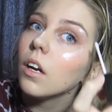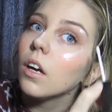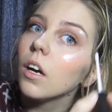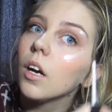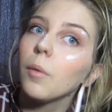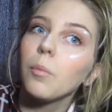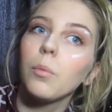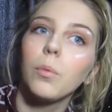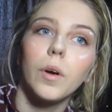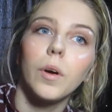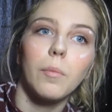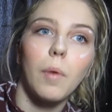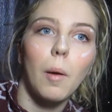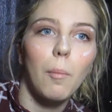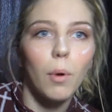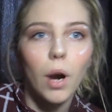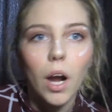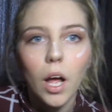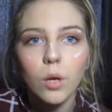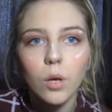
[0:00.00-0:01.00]
up where my
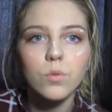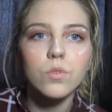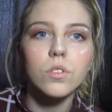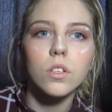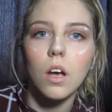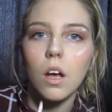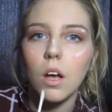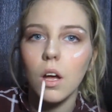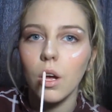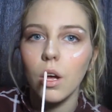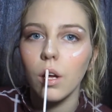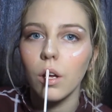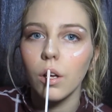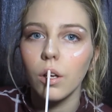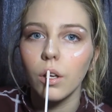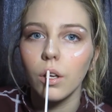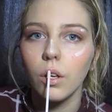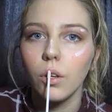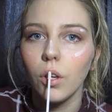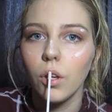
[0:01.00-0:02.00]
brows are,
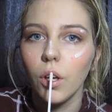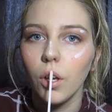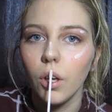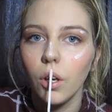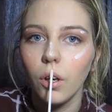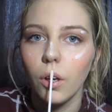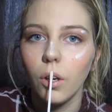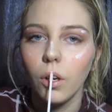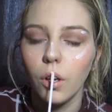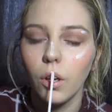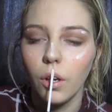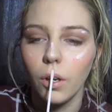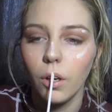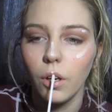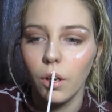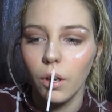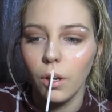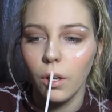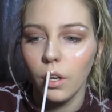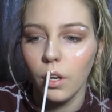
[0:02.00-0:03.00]
and then
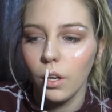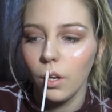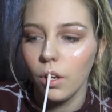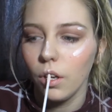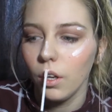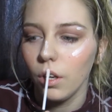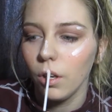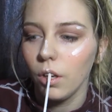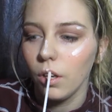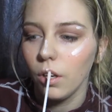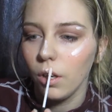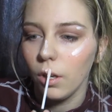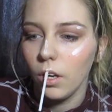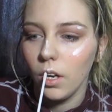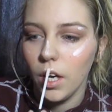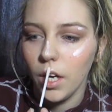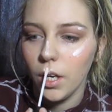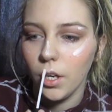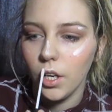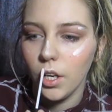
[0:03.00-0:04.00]

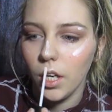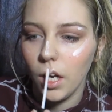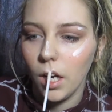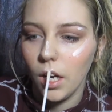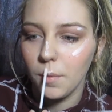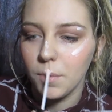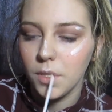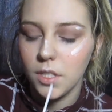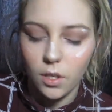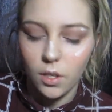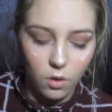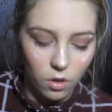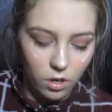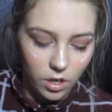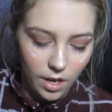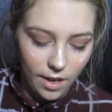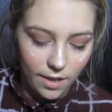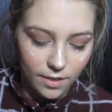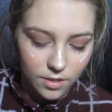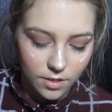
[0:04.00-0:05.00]
I ain't got any lipstick on
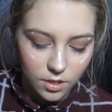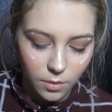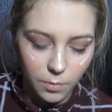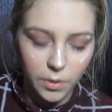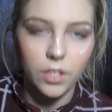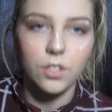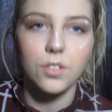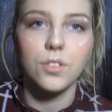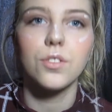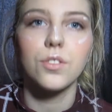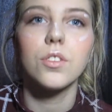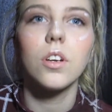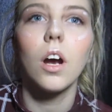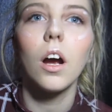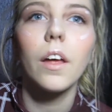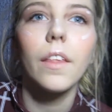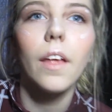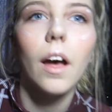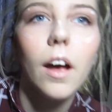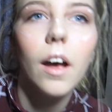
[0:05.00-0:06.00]
yet, so we can just
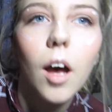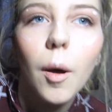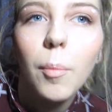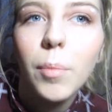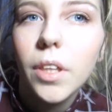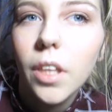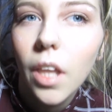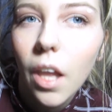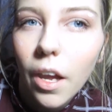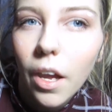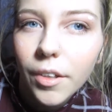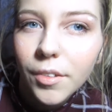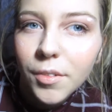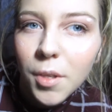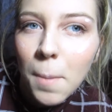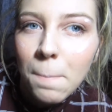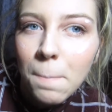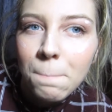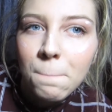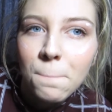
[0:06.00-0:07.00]
chuck that up in there.
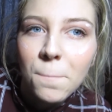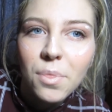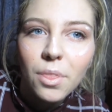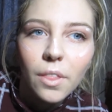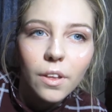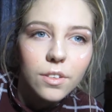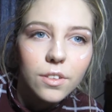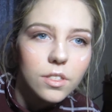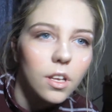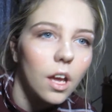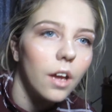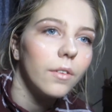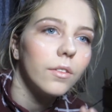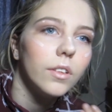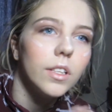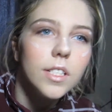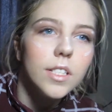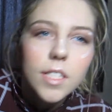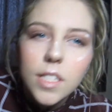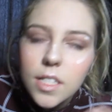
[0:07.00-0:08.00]
So
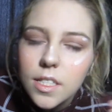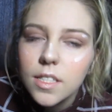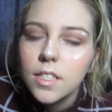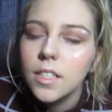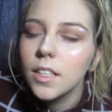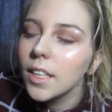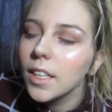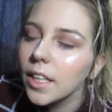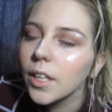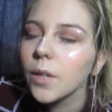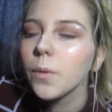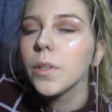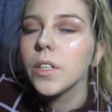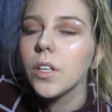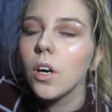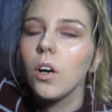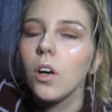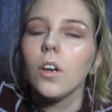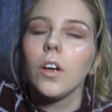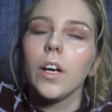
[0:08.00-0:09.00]
this is the liquid
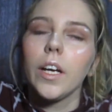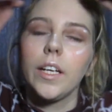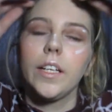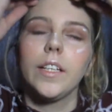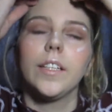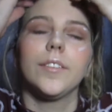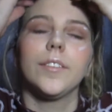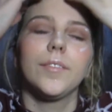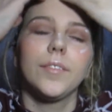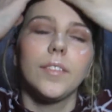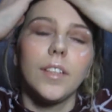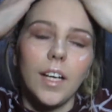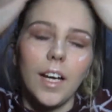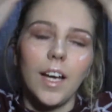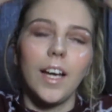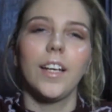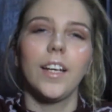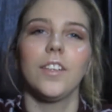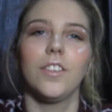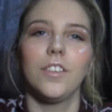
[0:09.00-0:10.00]
highlighting,
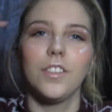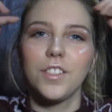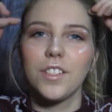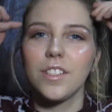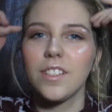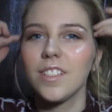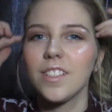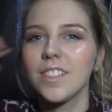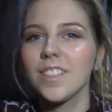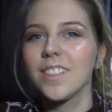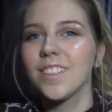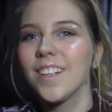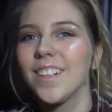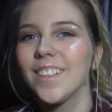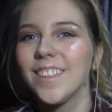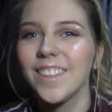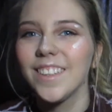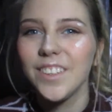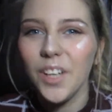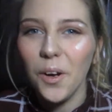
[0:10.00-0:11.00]
and I just
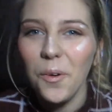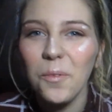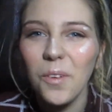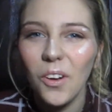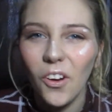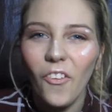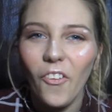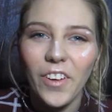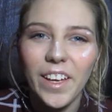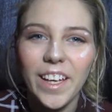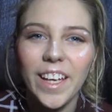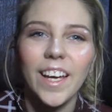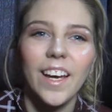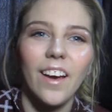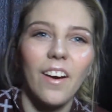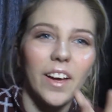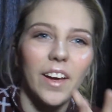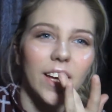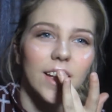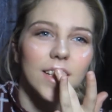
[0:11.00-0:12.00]
don't like it.
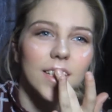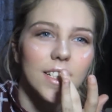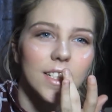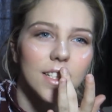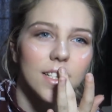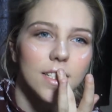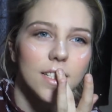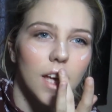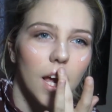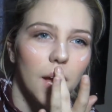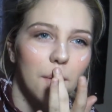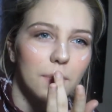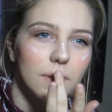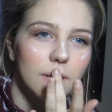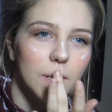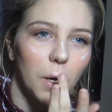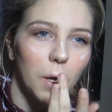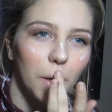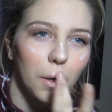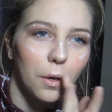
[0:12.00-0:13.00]
I guess it's the same
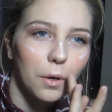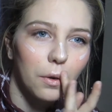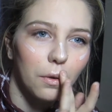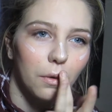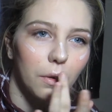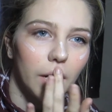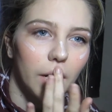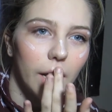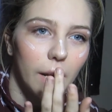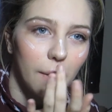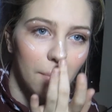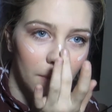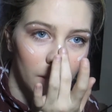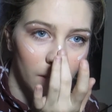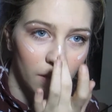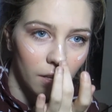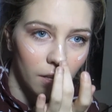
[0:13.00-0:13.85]
as like cream,